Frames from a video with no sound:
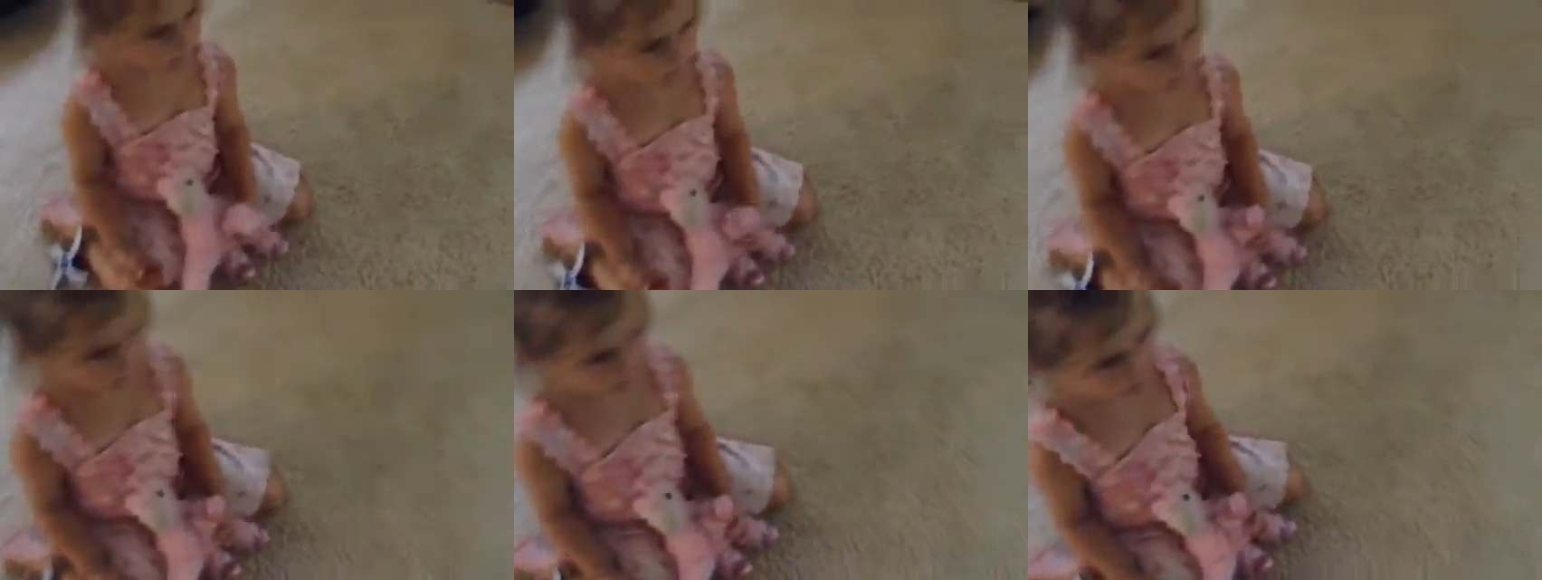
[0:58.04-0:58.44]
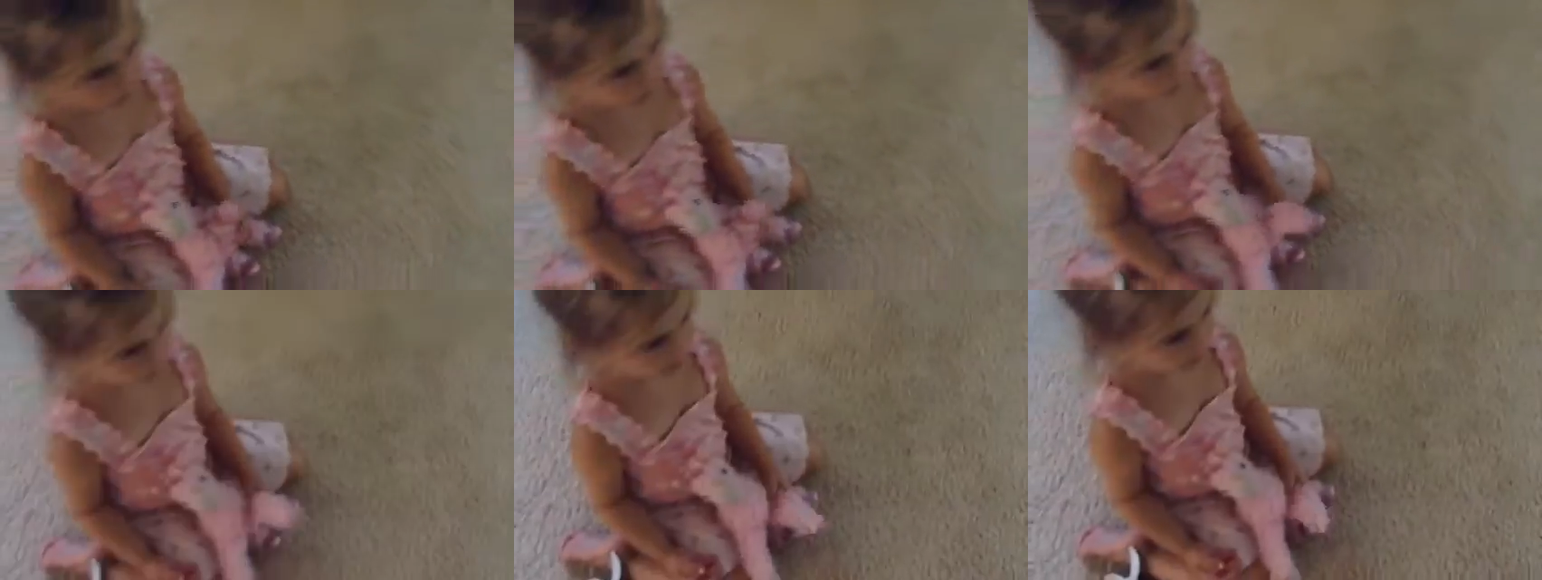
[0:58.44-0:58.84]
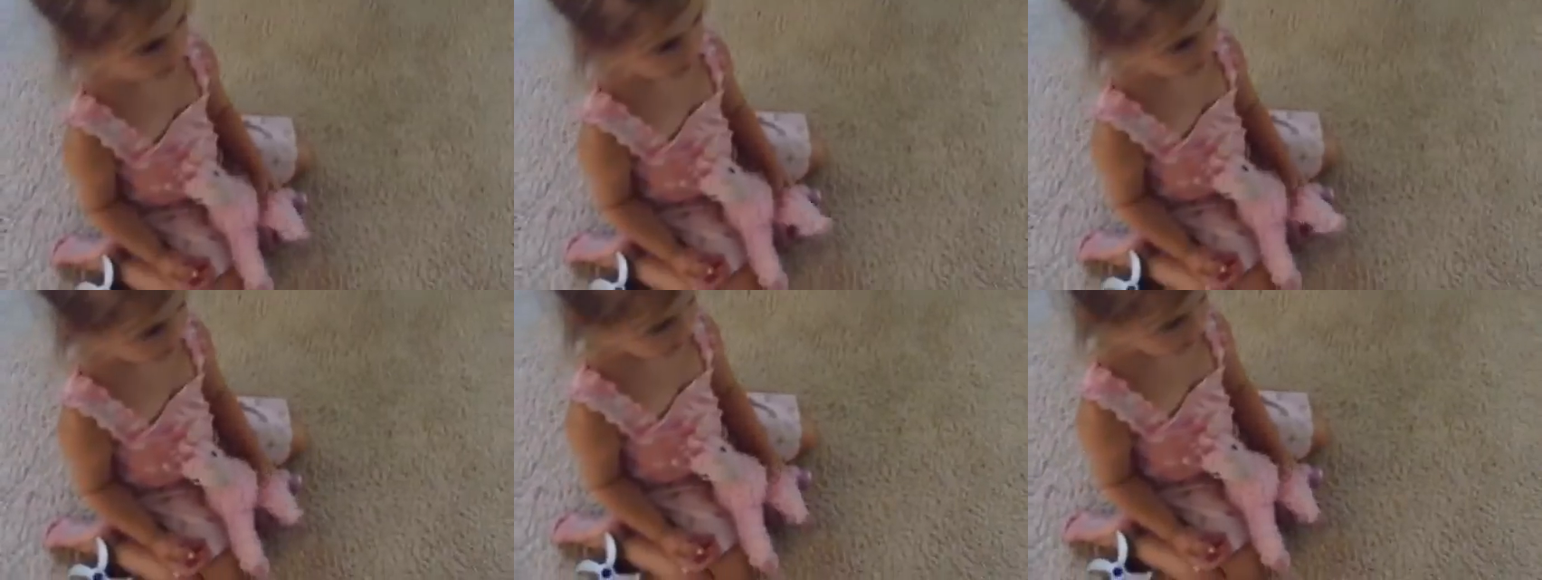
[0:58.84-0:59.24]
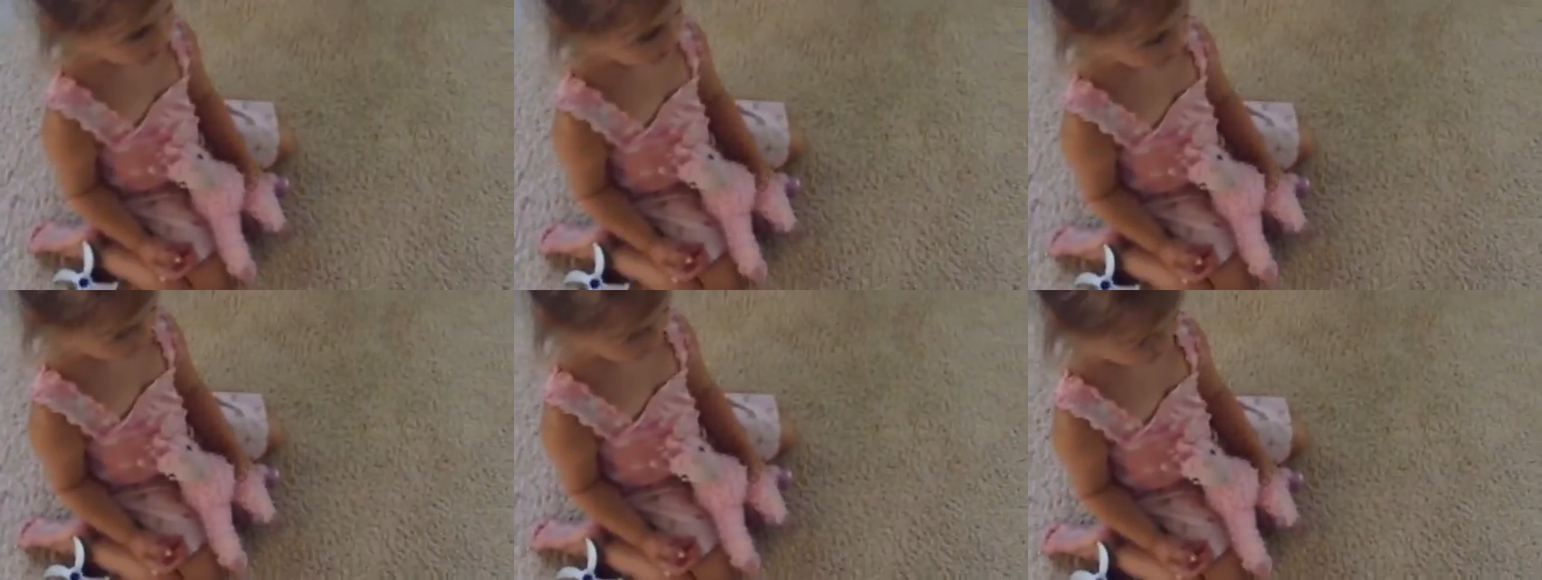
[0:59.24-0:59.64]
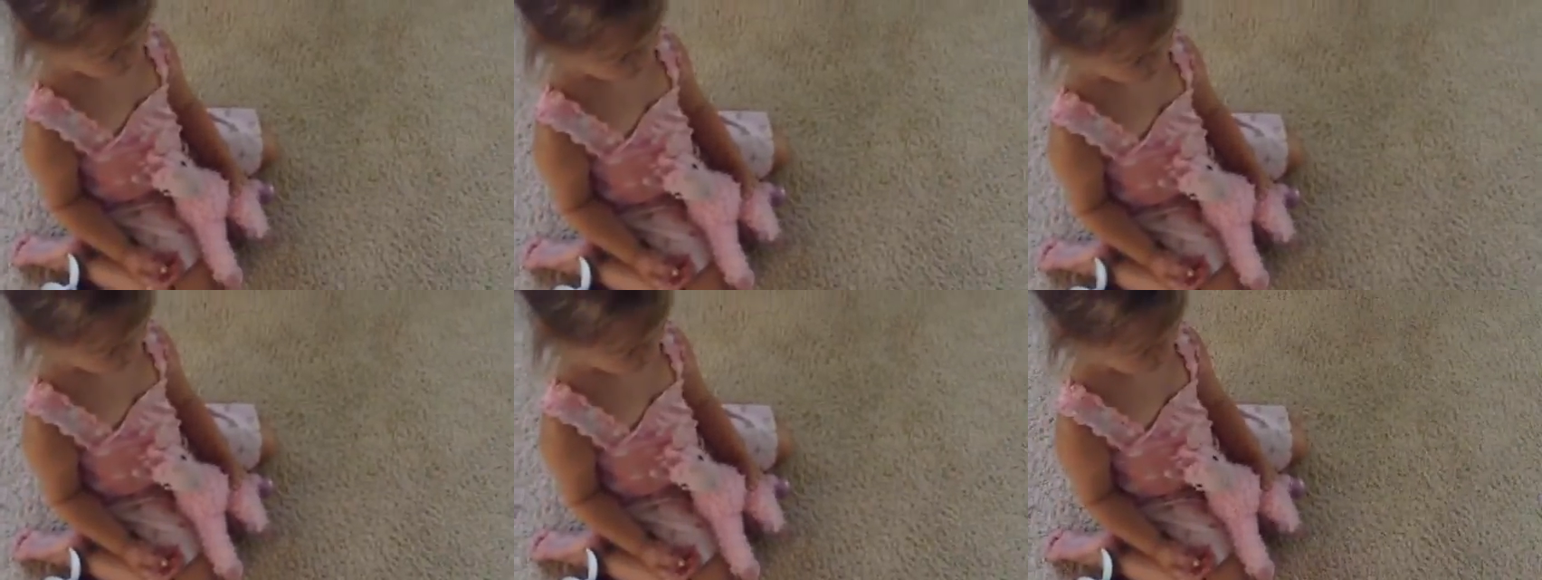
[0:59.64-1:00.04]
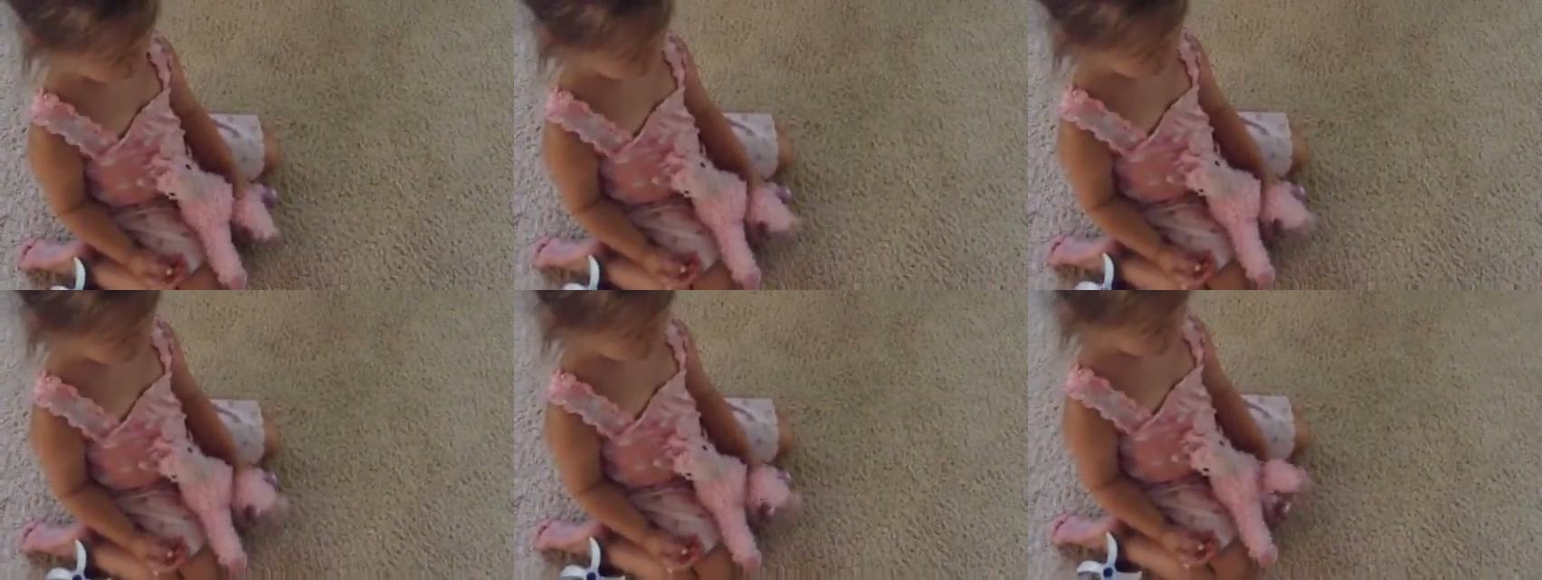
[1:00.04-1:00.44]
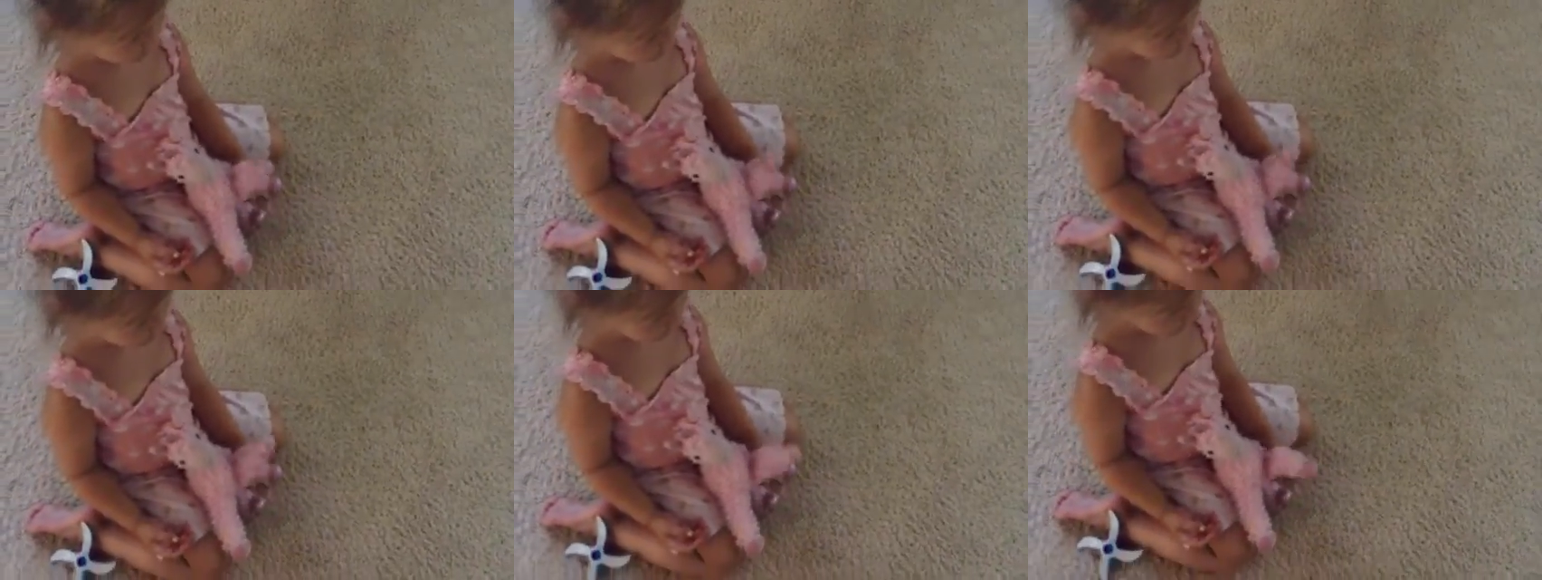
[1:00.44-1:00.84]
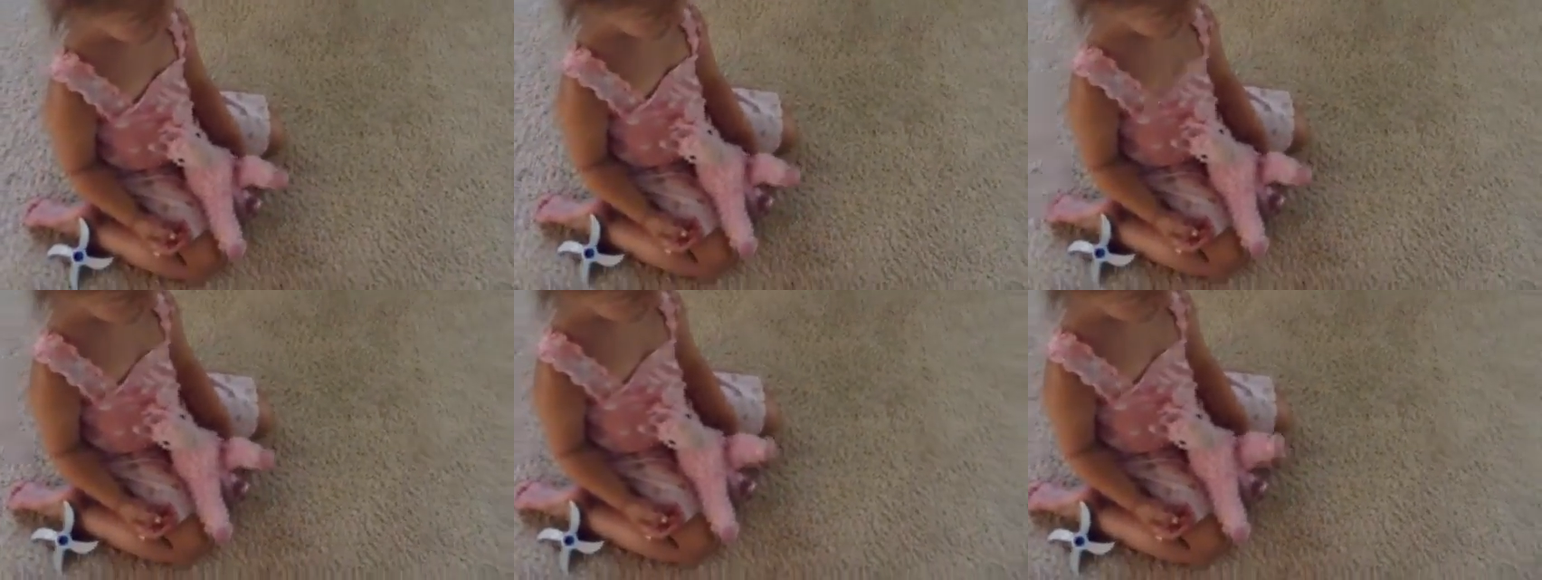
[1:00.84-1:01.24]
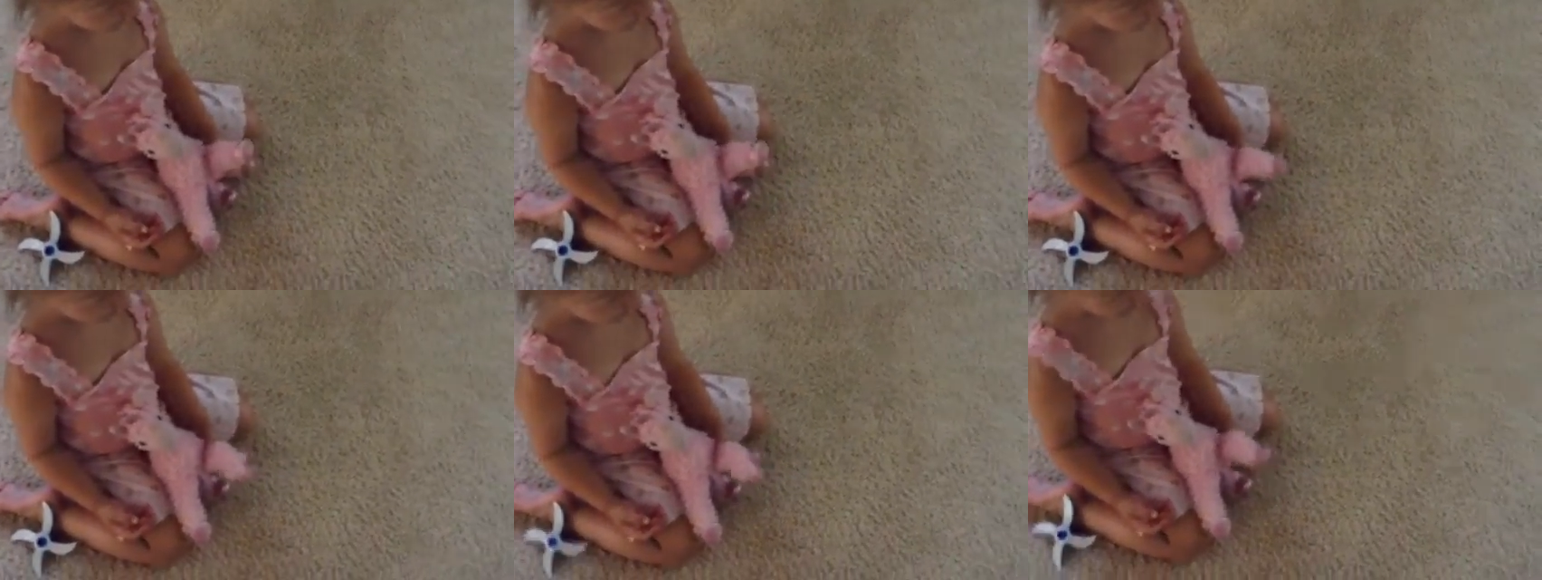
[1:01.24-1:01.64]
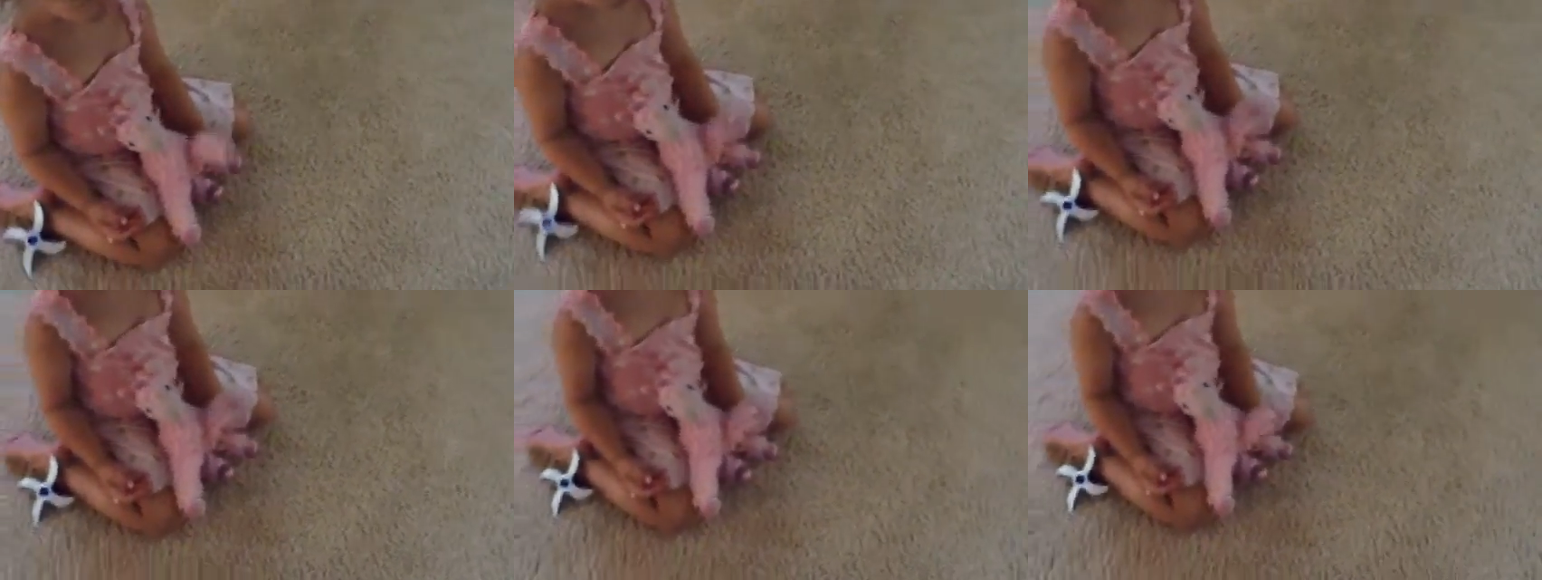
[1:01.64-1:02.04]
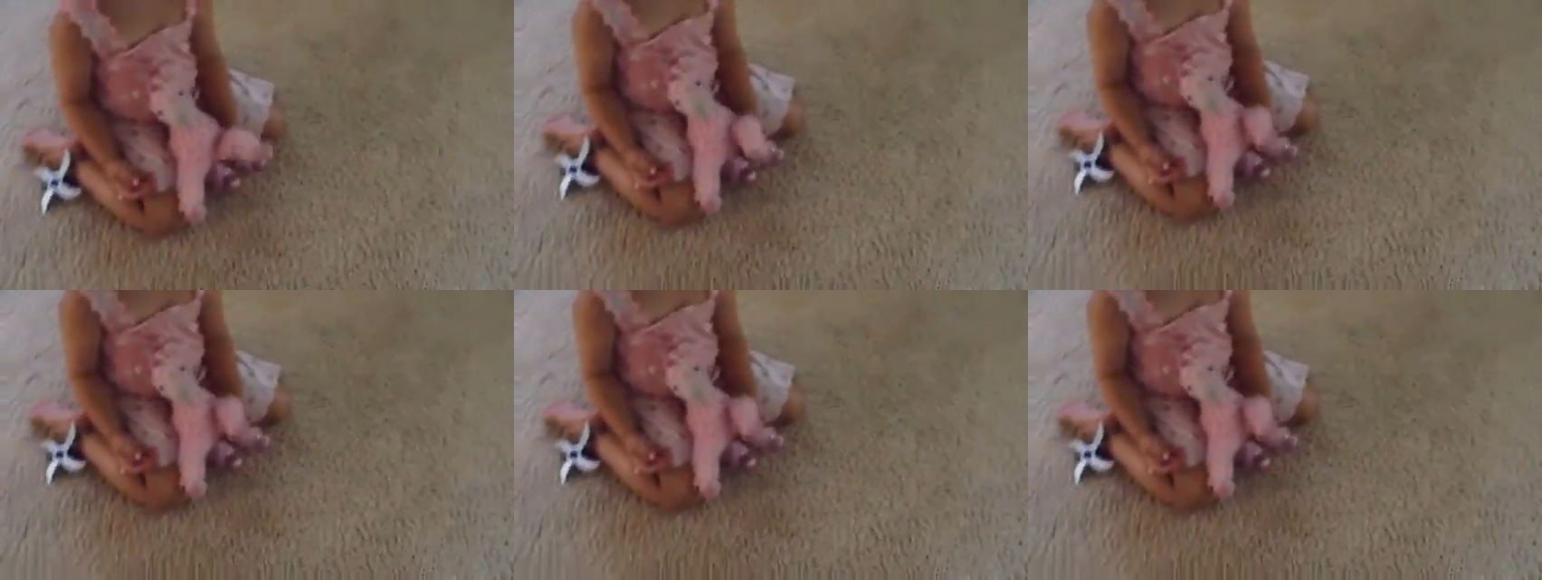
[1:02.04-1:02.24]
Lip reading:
Nobody's mouth can be seen.